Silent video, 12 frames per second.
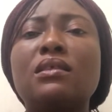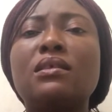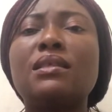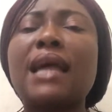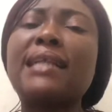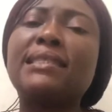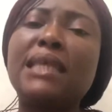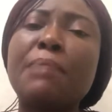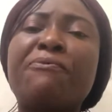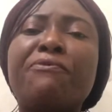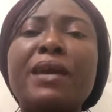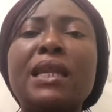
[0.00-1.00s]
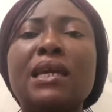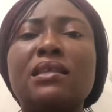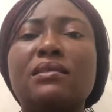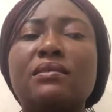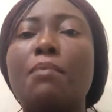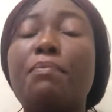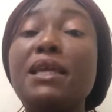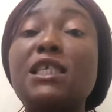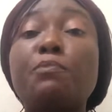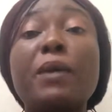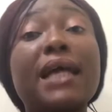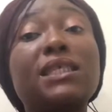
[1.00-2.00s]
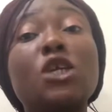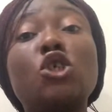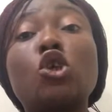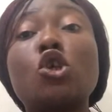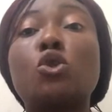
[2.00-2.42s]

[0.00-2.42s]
that deep feeling, please pay attention